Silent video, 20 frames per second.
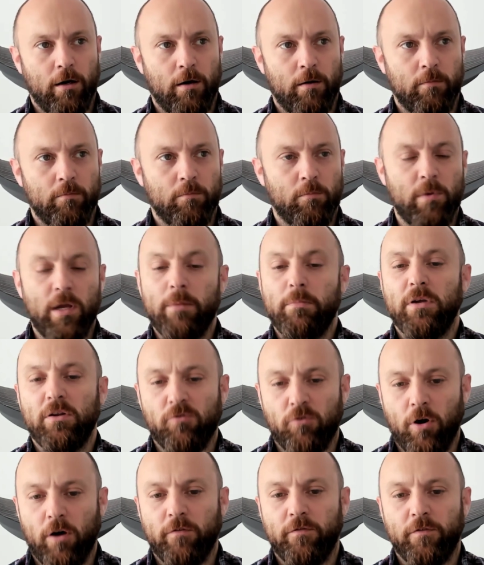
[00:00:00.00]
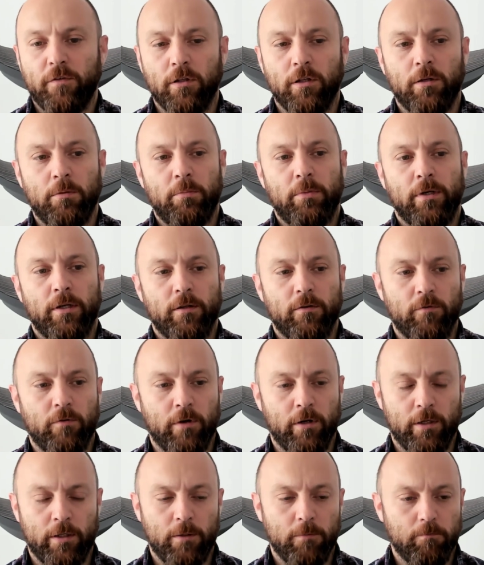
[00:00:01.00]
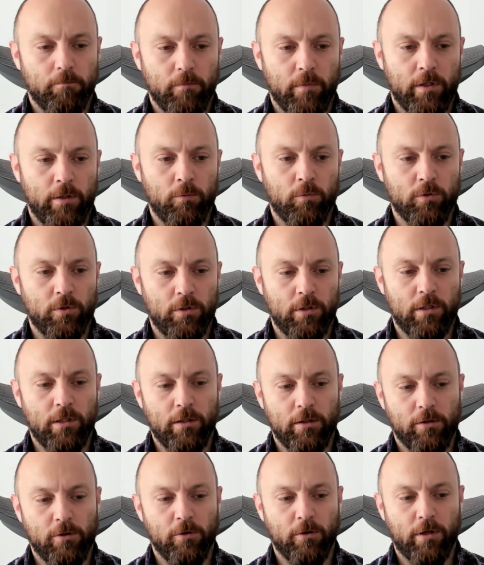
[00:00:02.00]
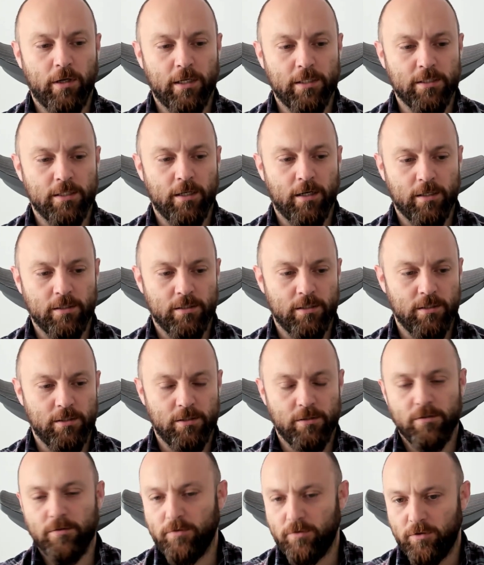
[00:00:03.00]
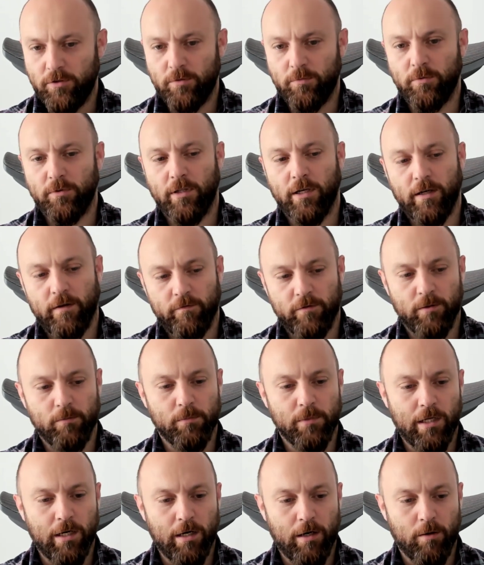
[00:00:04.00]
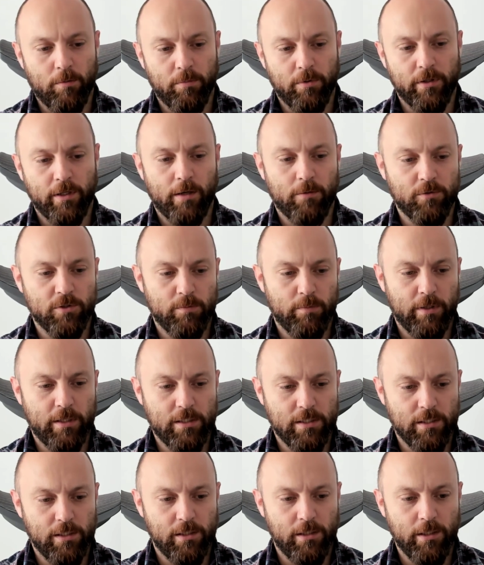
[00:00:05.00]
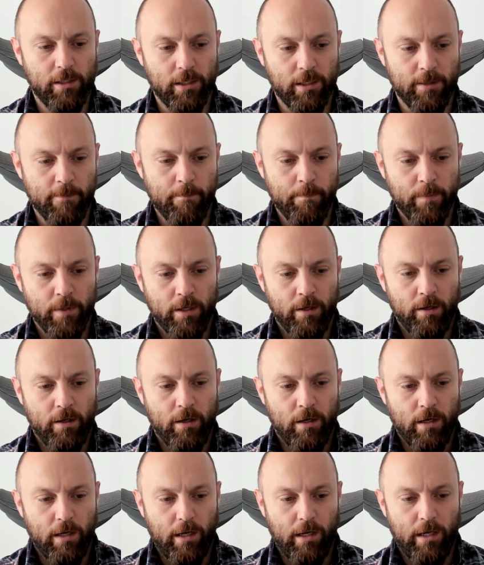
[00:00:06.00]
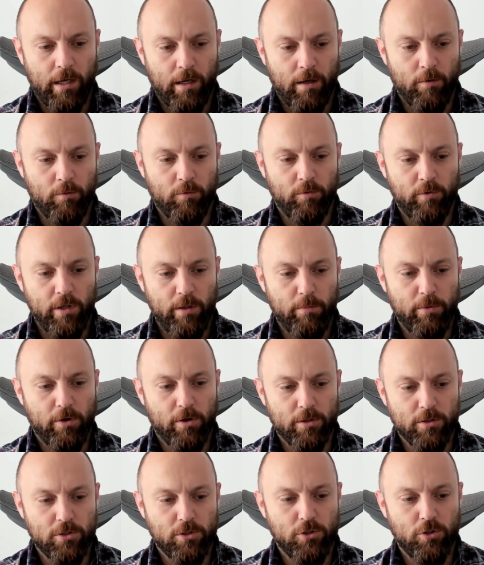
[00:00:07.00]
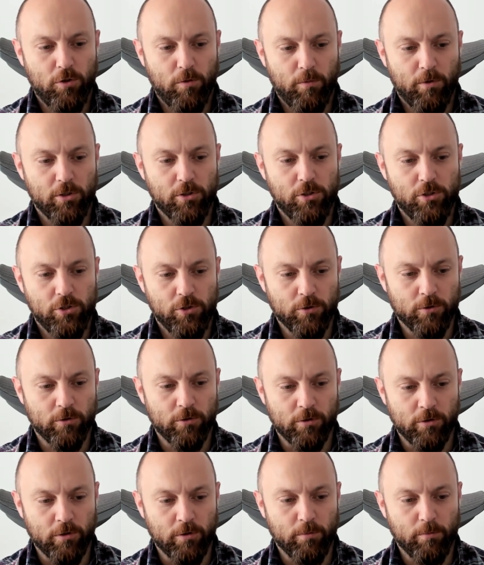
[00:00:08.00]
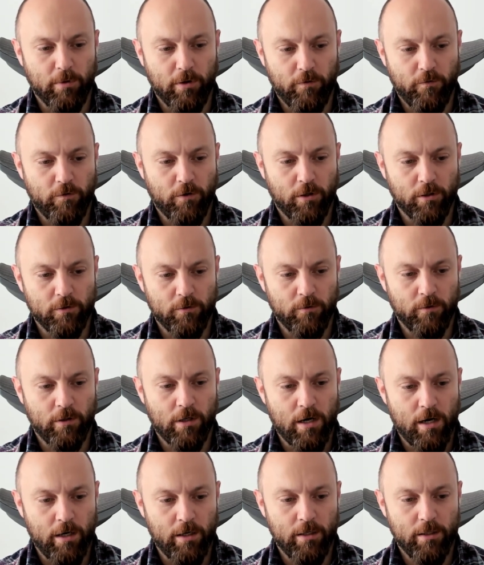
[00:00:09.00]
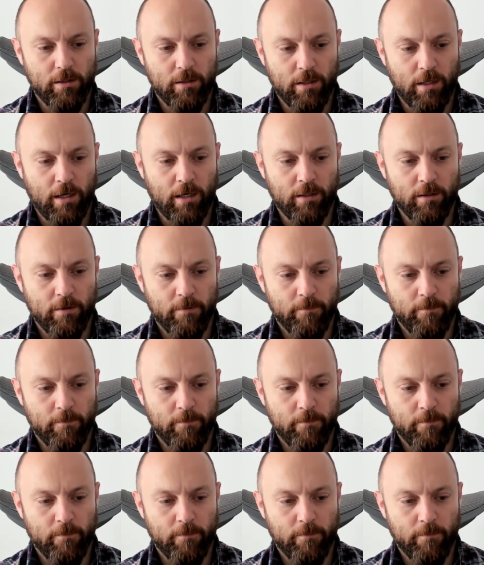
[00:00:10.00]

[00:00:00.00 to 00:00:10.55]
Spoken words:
Maybe rough a little bit, right? It wouldn't look as nice as you would have them now, but that was basically it. And we bought so much sugar, my father and I, that